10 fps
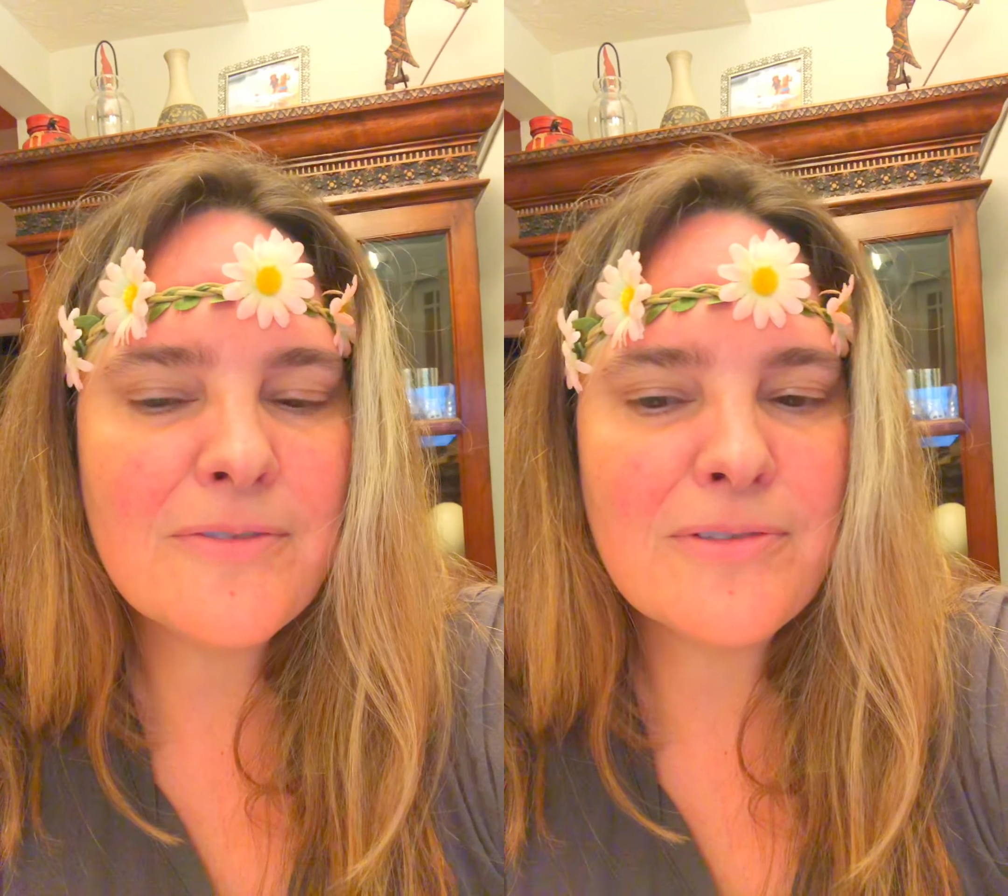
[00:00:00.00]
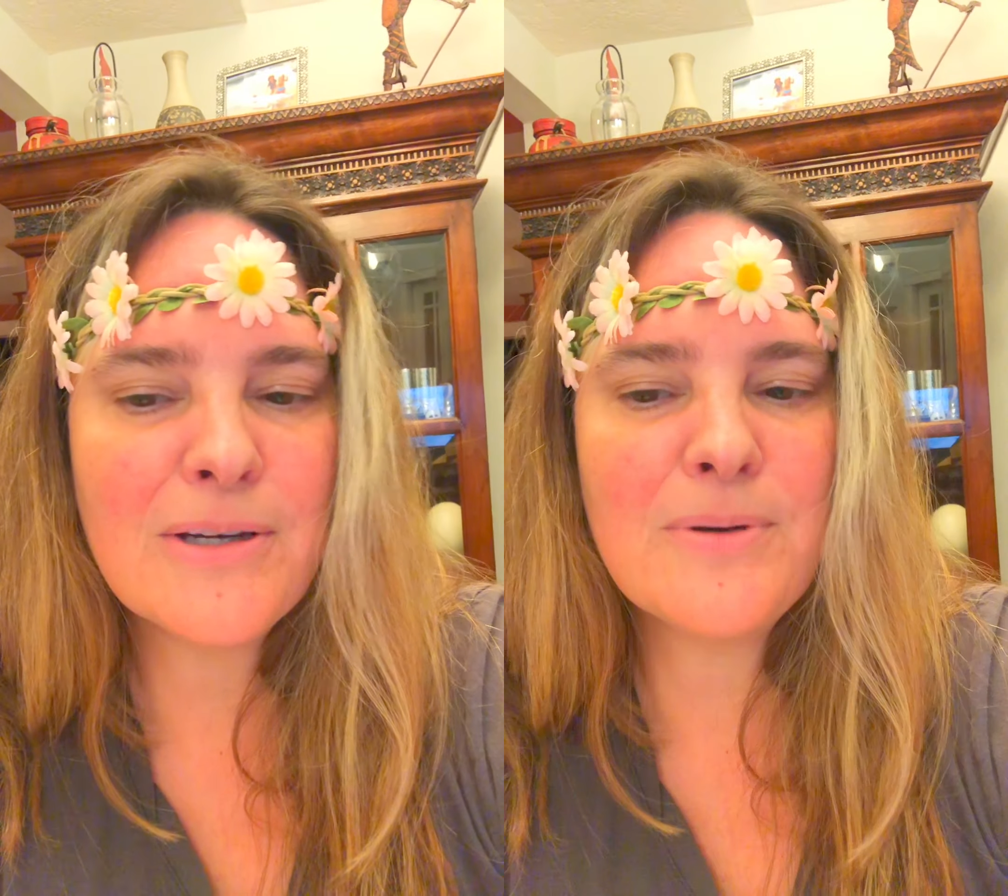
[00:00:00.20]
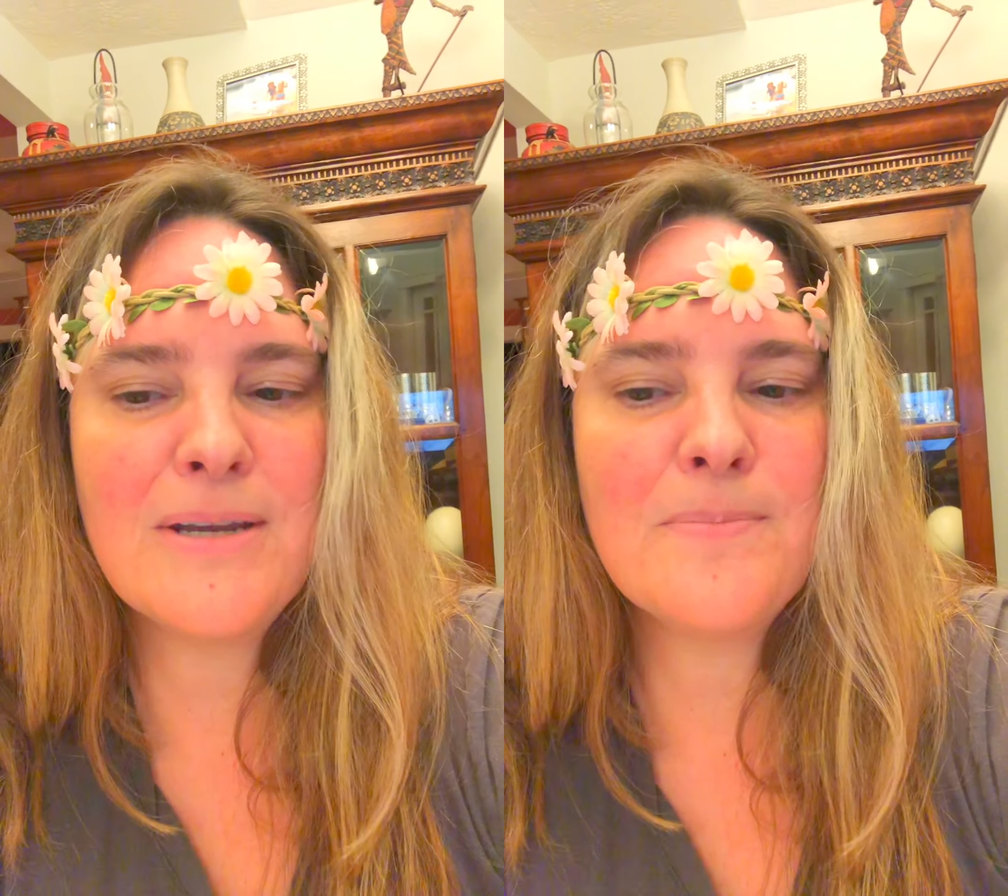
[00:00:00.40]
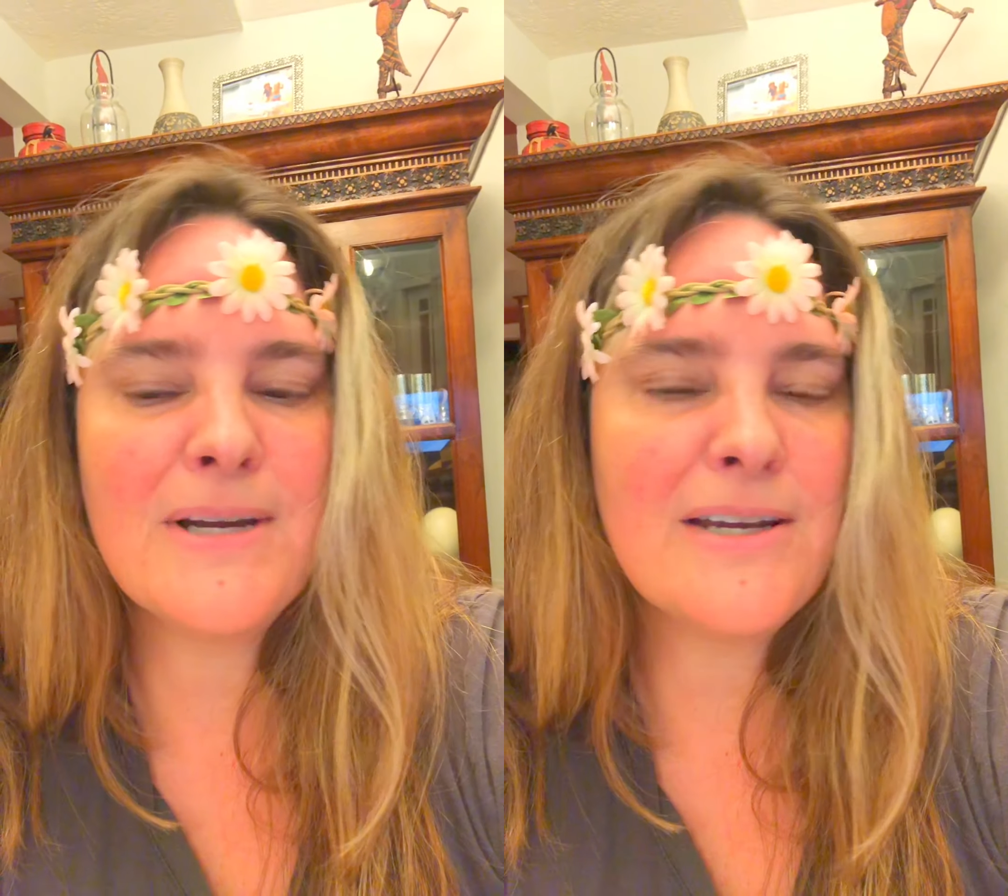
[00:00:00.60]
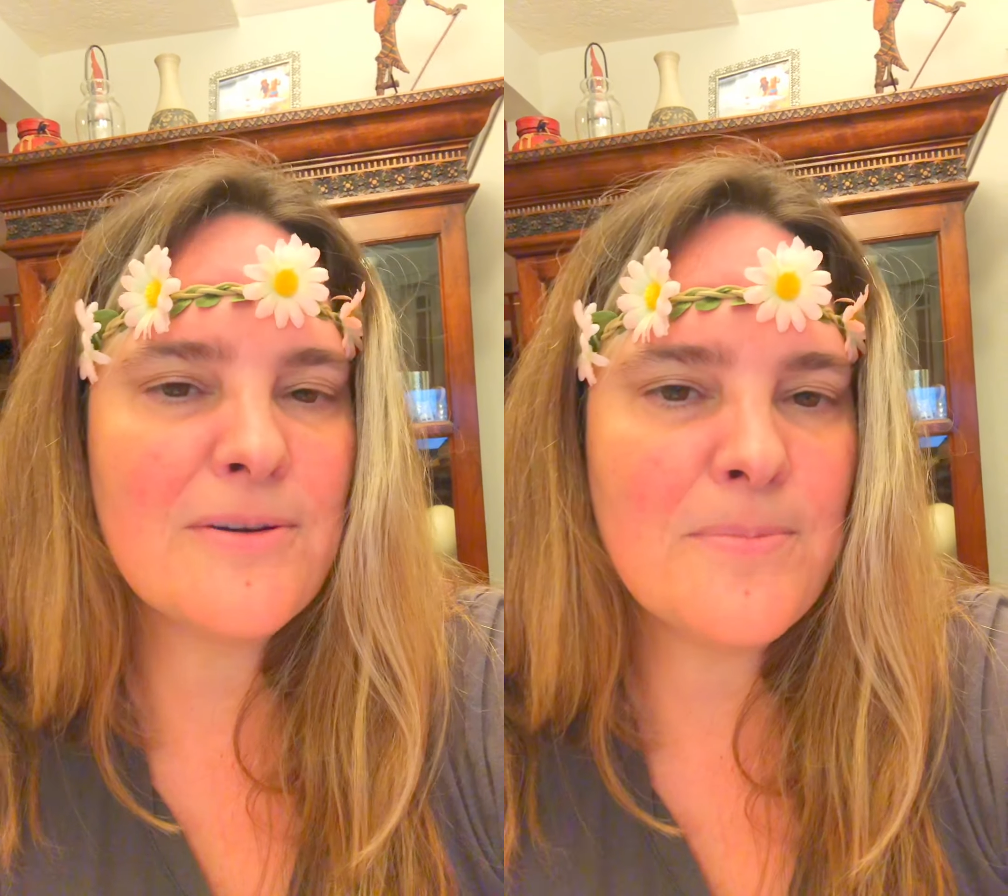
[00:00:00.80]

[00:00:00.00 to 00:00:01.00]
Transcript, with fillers: frequenting biker